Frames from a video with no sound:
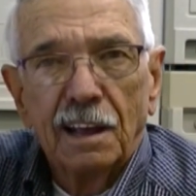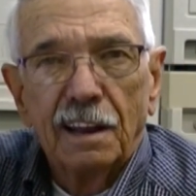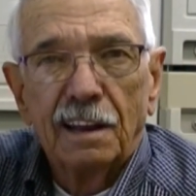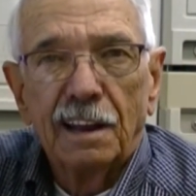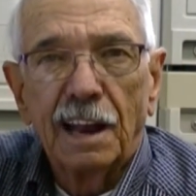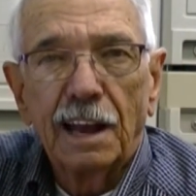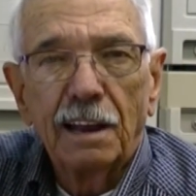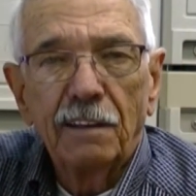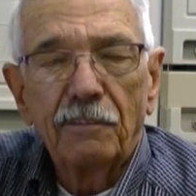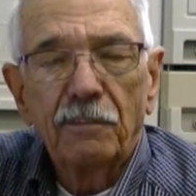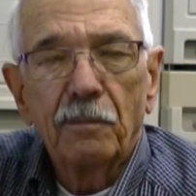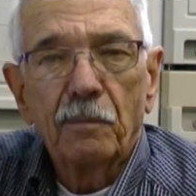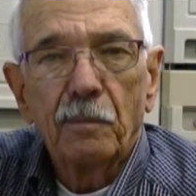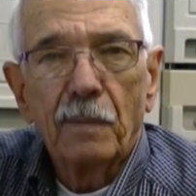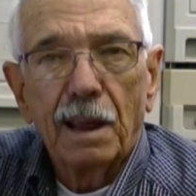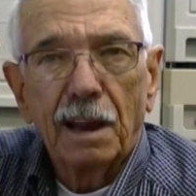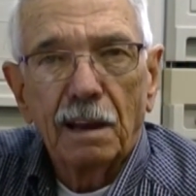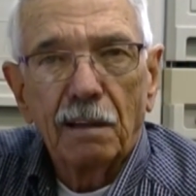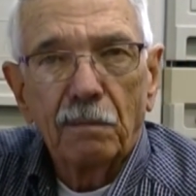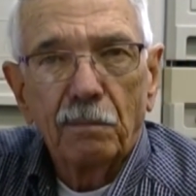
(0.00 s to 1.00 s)
Native
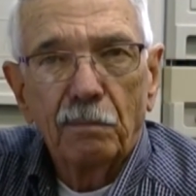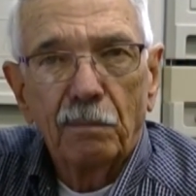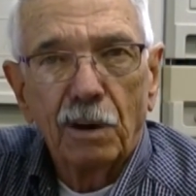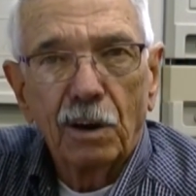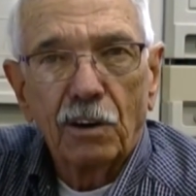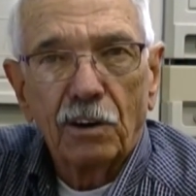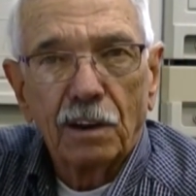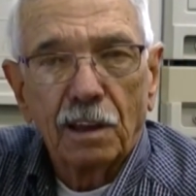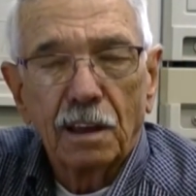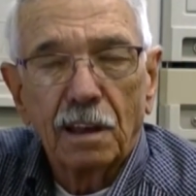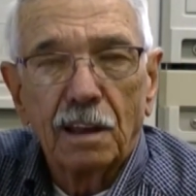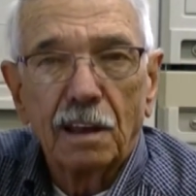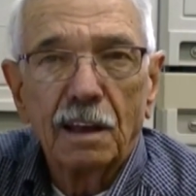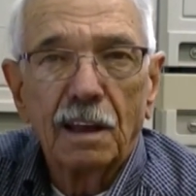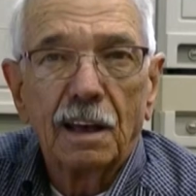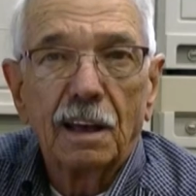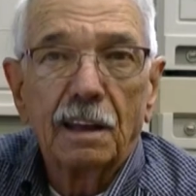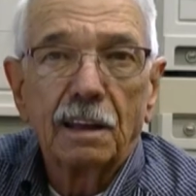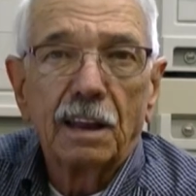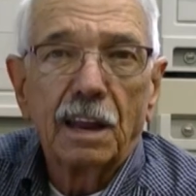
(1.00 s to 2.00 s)
American
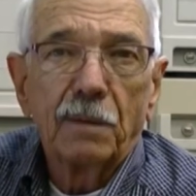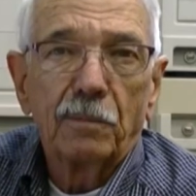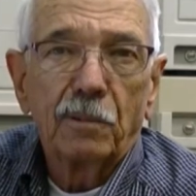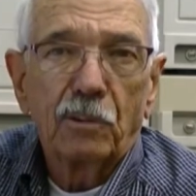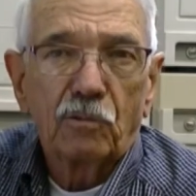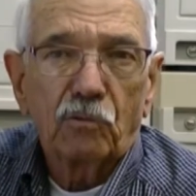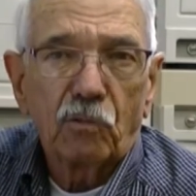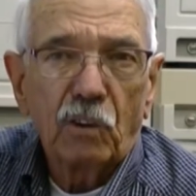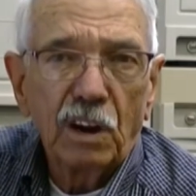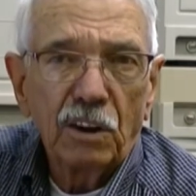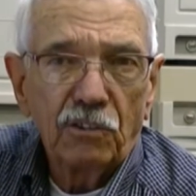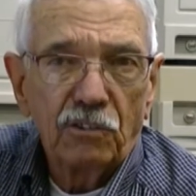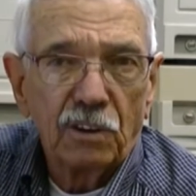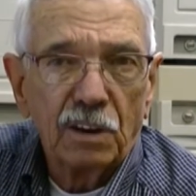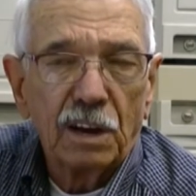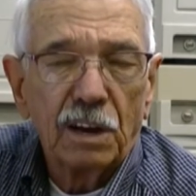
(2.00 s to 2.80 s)
demonstration